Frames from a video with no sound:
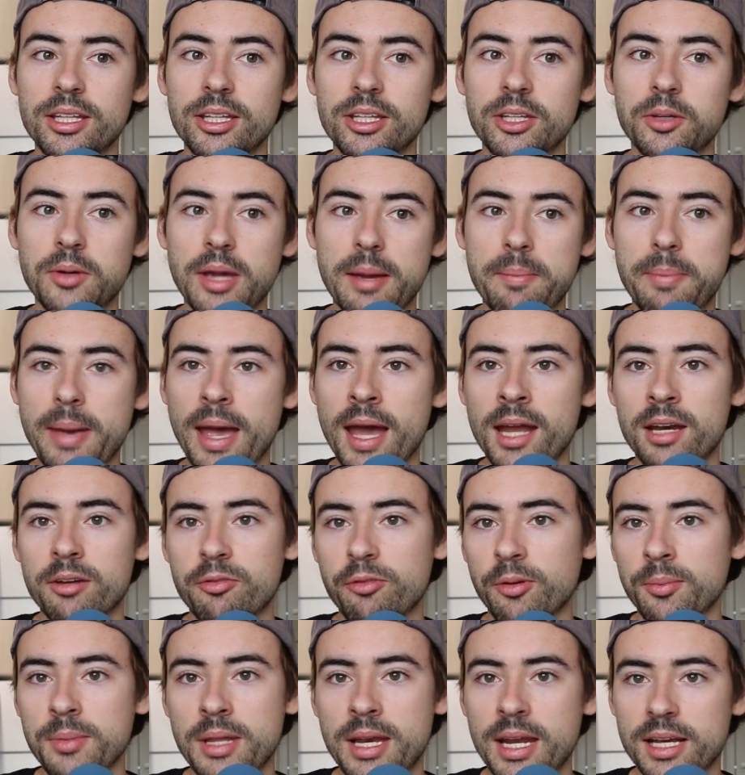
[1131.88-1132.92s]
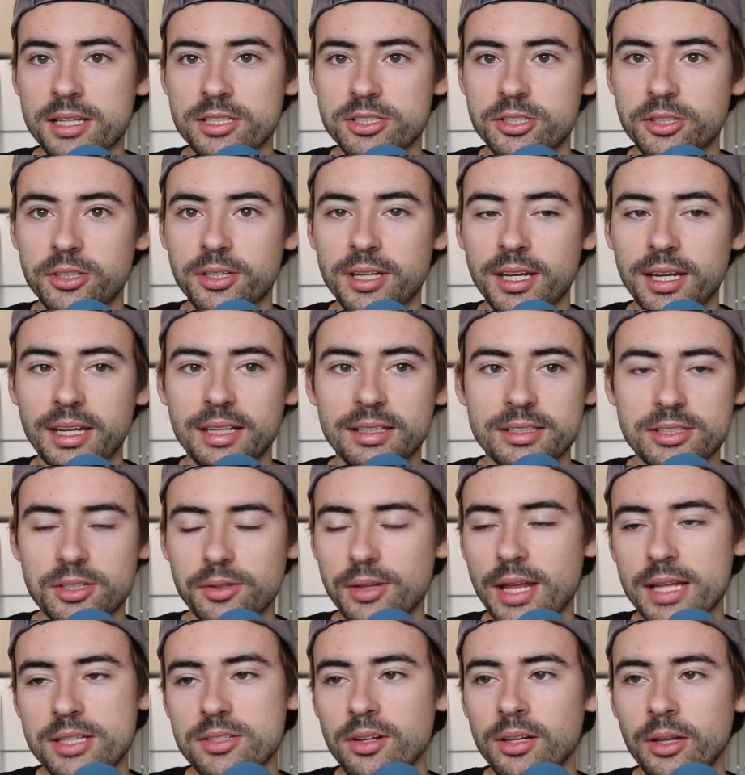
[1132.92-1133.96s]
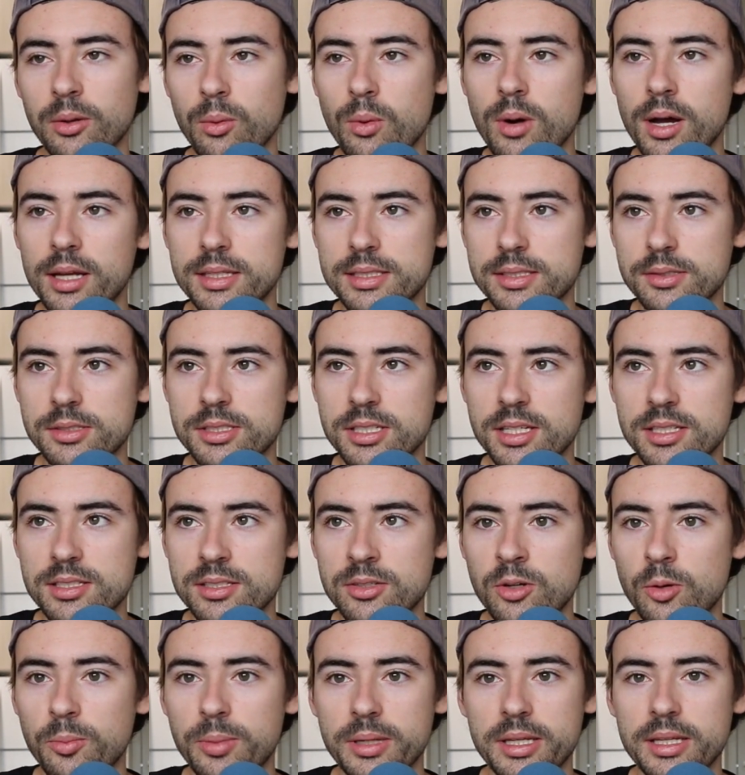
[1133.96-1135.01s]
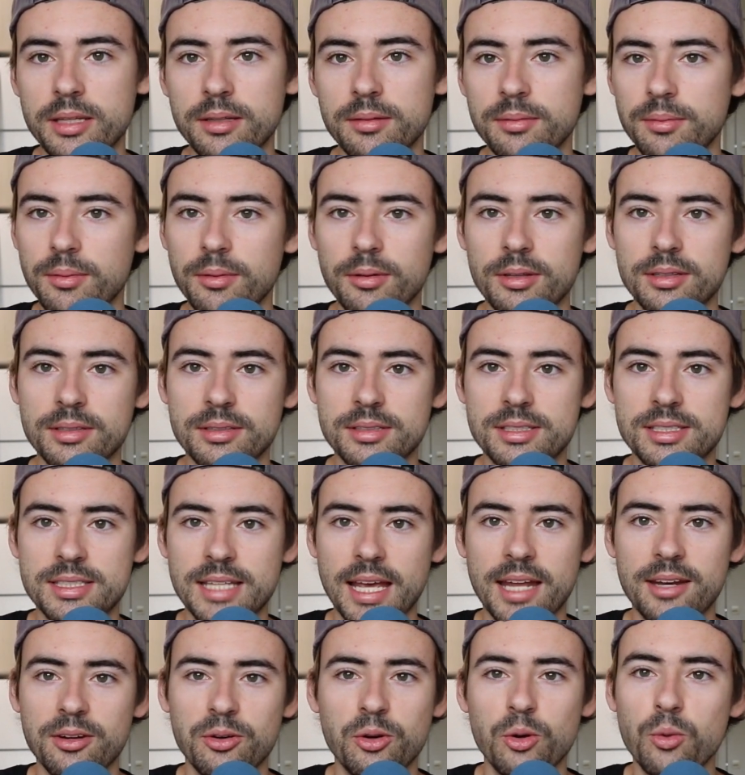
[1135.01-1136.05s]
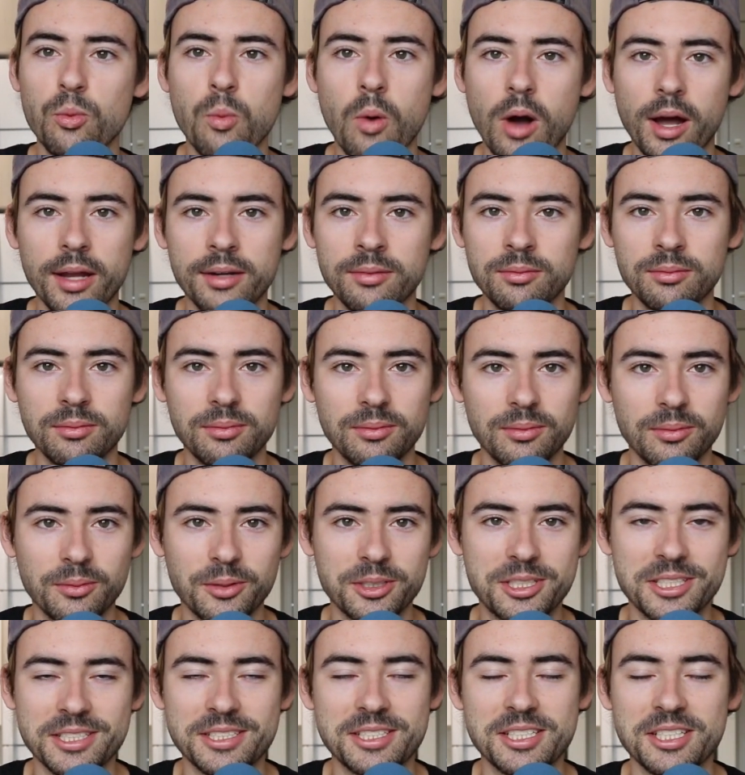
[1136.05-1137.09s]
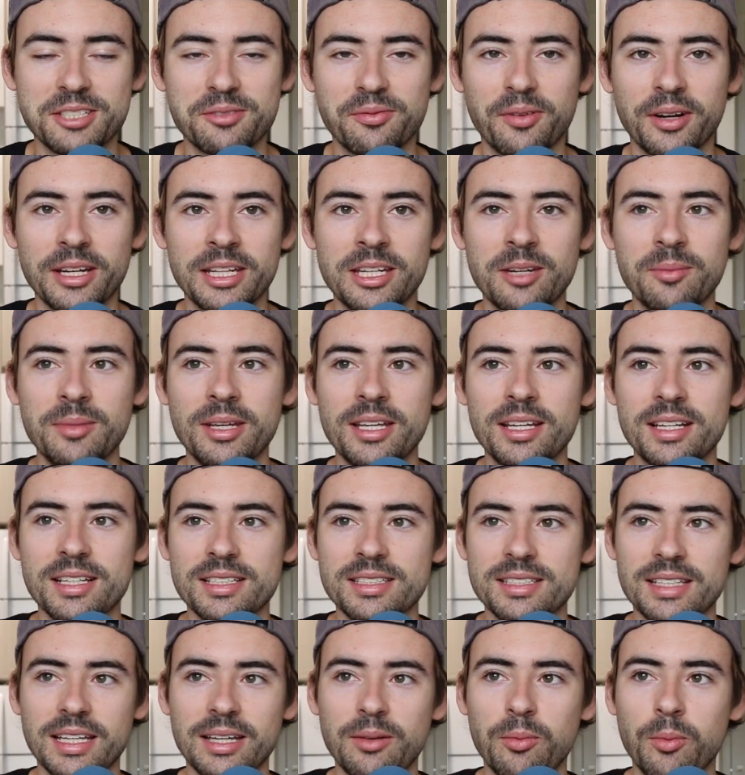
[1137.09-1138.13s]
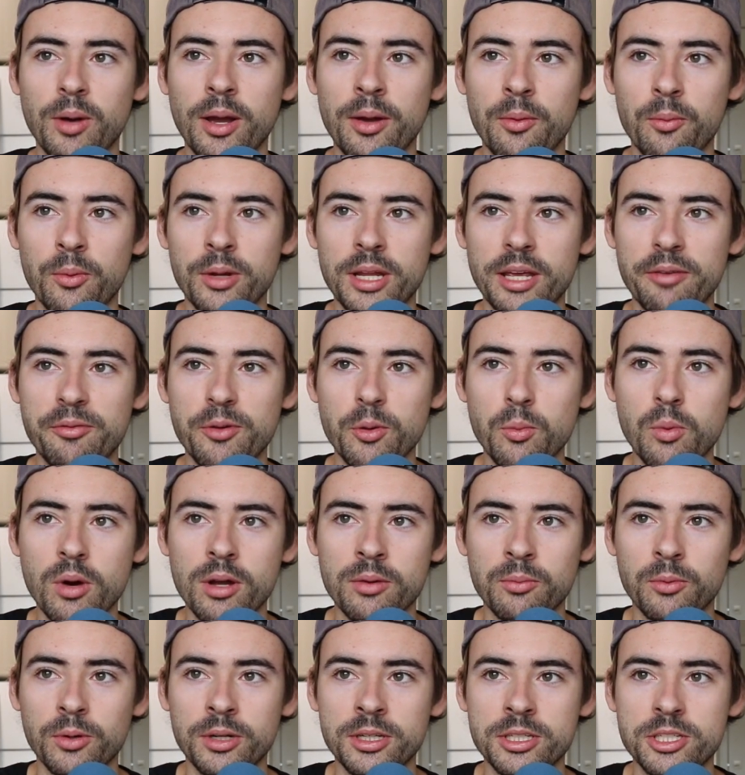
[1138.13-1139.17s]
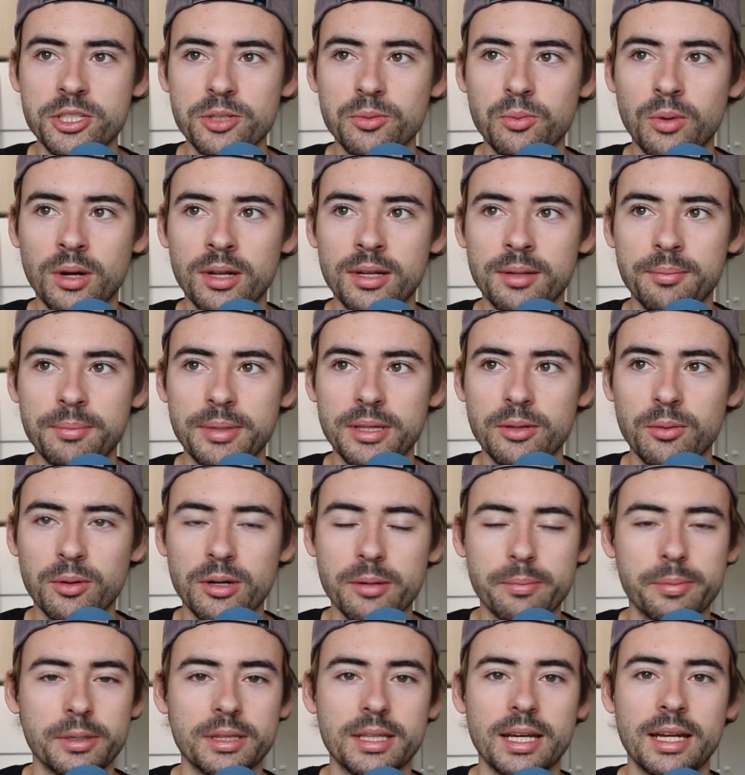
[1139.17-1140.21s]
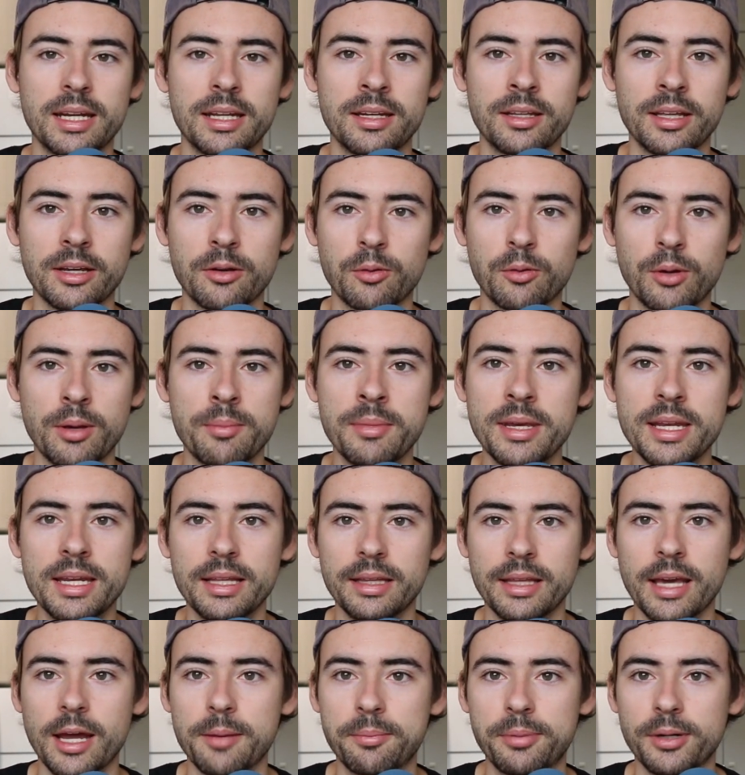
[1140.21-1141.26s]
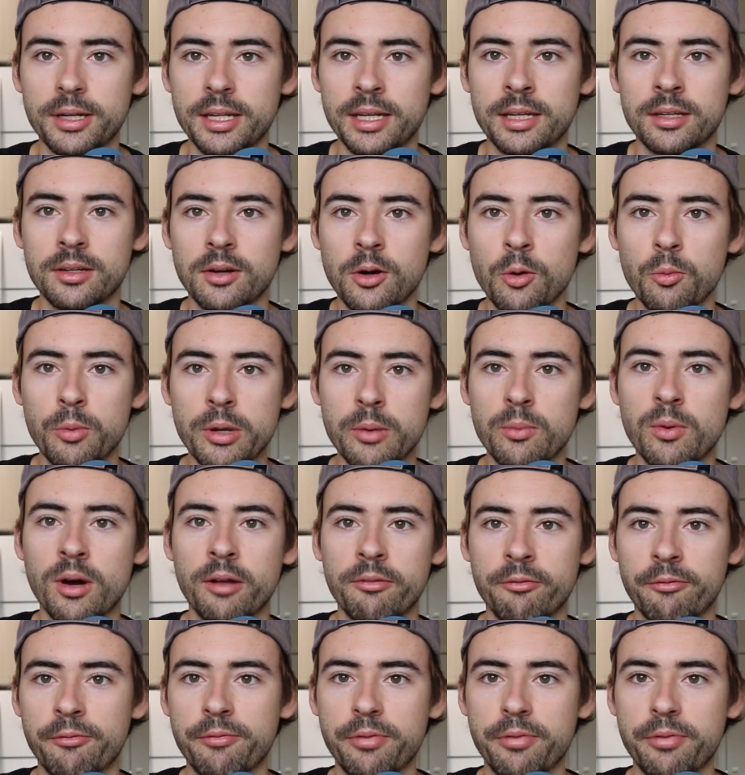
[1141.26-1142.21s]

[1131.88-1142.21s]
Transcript: you get banned from the next circuit. So that's all it was. It was because nobody said who won, which is just funny to me, because like, why, if you won, wouldn't you want to be the one to put that in? Like immediately I'd put in, oh, we won